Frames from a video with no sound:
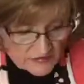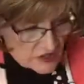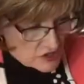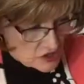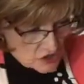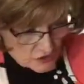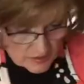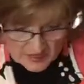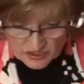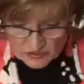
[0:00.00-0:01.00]
finished
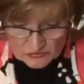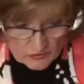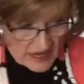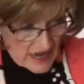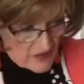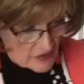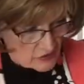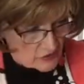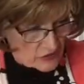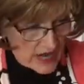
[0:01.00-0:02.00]
trimming just so I'd have a
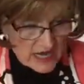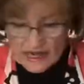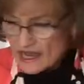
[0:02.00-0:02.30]
straight